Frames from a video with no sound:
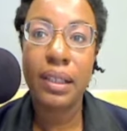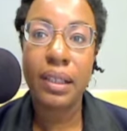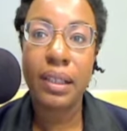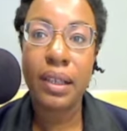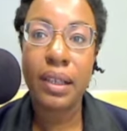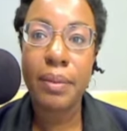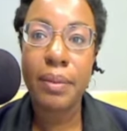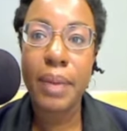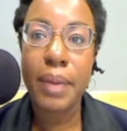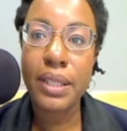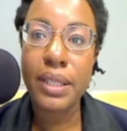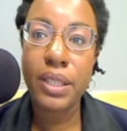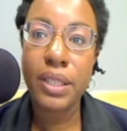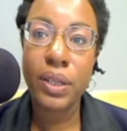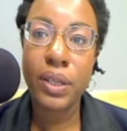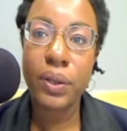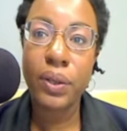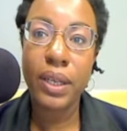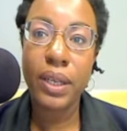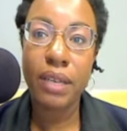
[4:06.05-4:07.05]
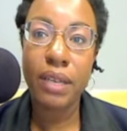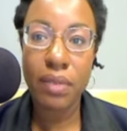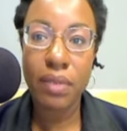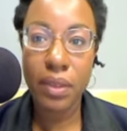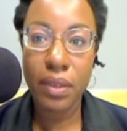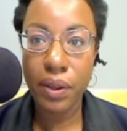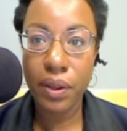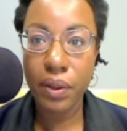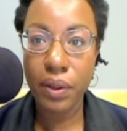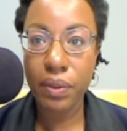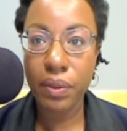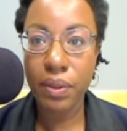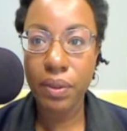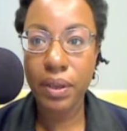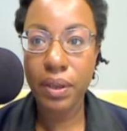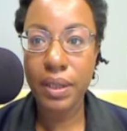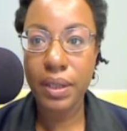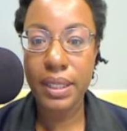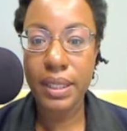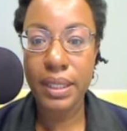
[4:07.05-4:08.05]
Um, and so, even though
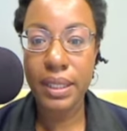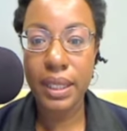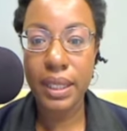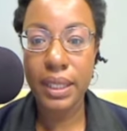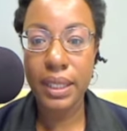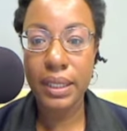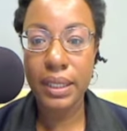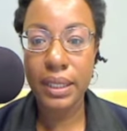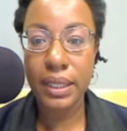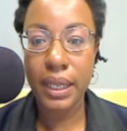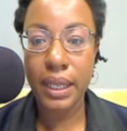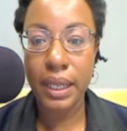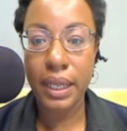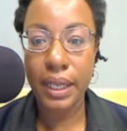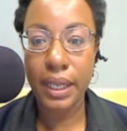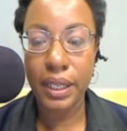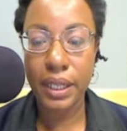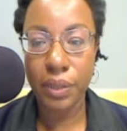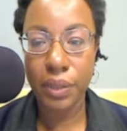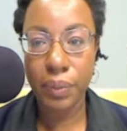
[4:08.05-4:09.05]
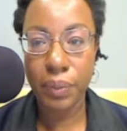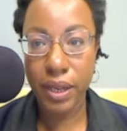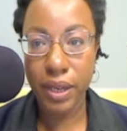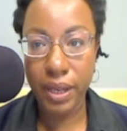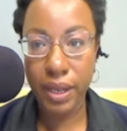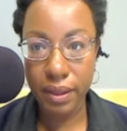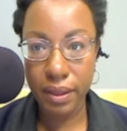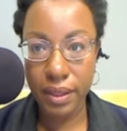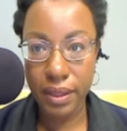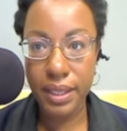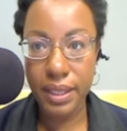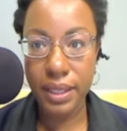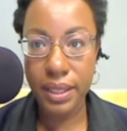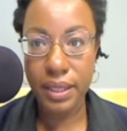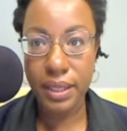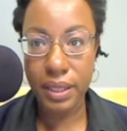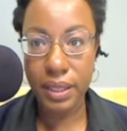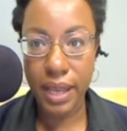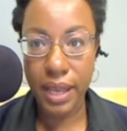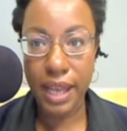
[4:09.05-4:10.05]
there isn't, you know, we're in this,
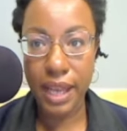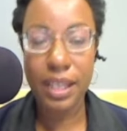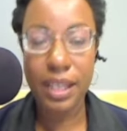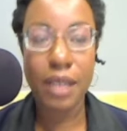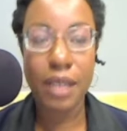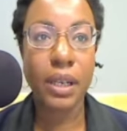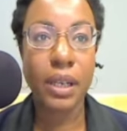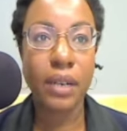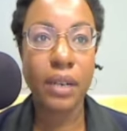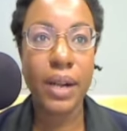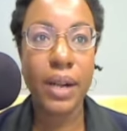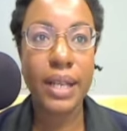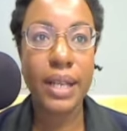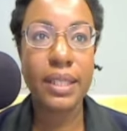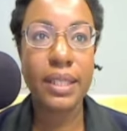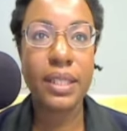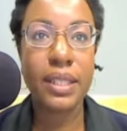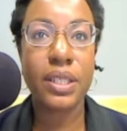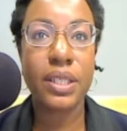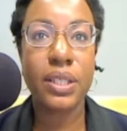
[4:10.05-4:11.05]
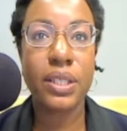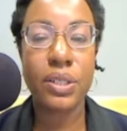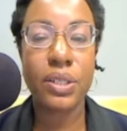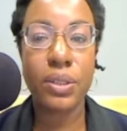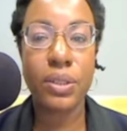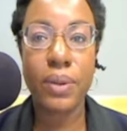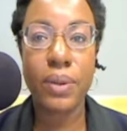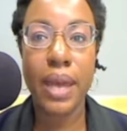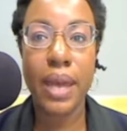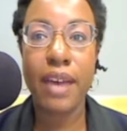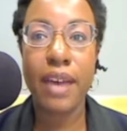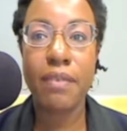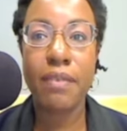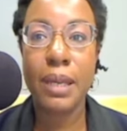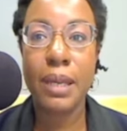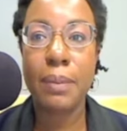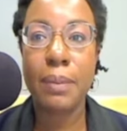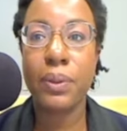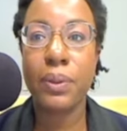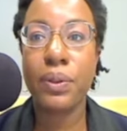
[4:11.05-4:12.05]
you know, economic crisis, you do have
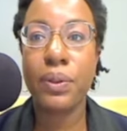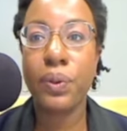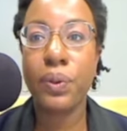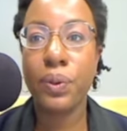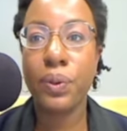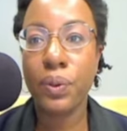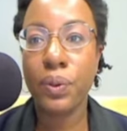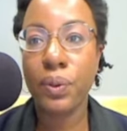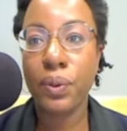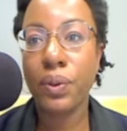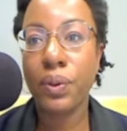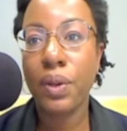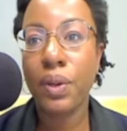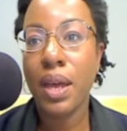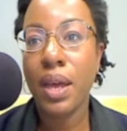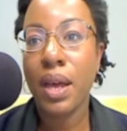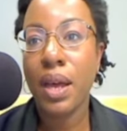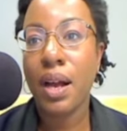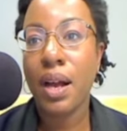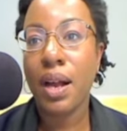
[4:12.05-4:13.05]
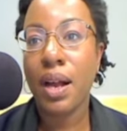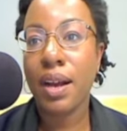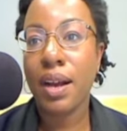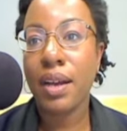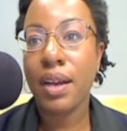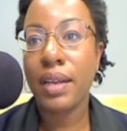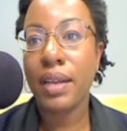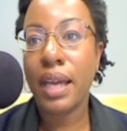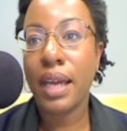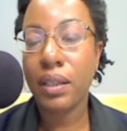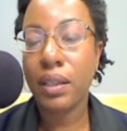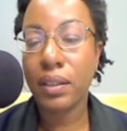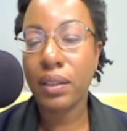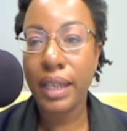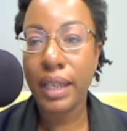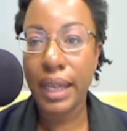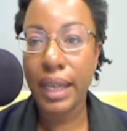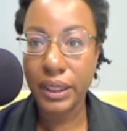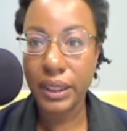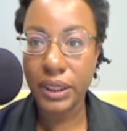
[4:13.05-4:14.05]
people who are not
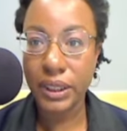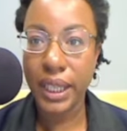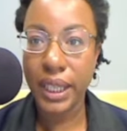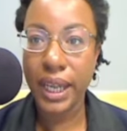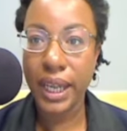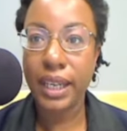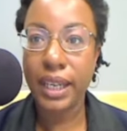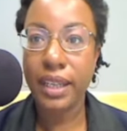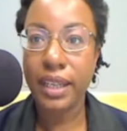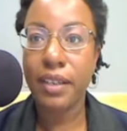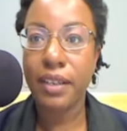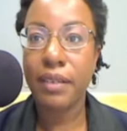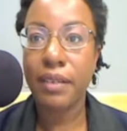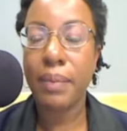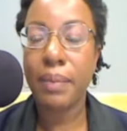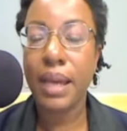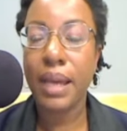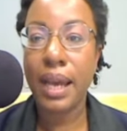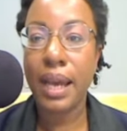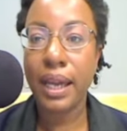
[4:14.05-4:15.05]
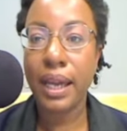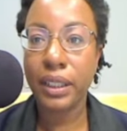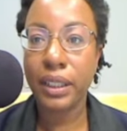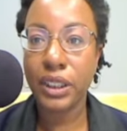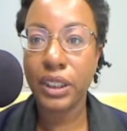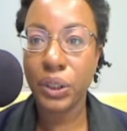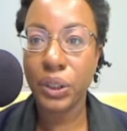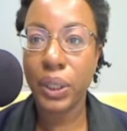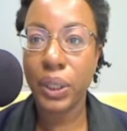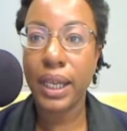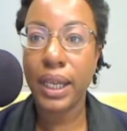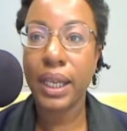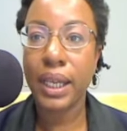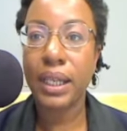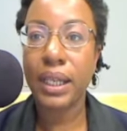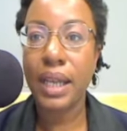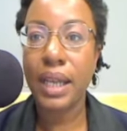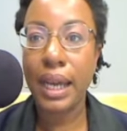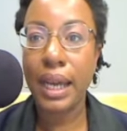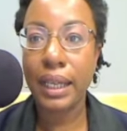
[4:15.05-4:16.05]
only educated but highly
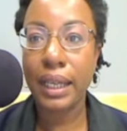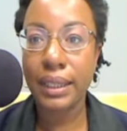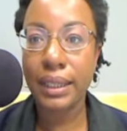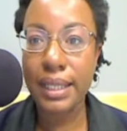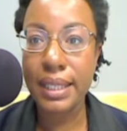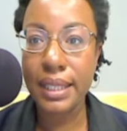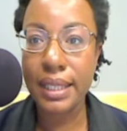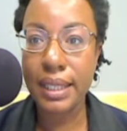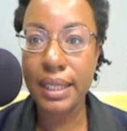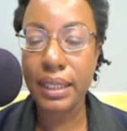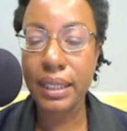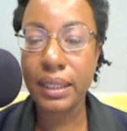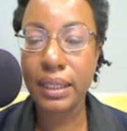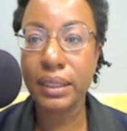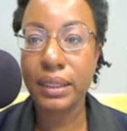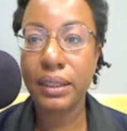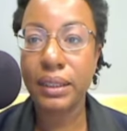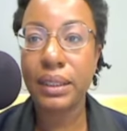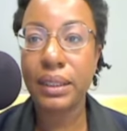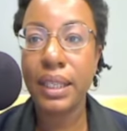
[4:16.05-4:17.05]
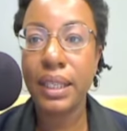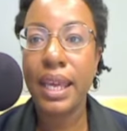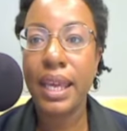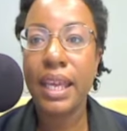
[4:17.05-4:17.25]
trained, highly skilled.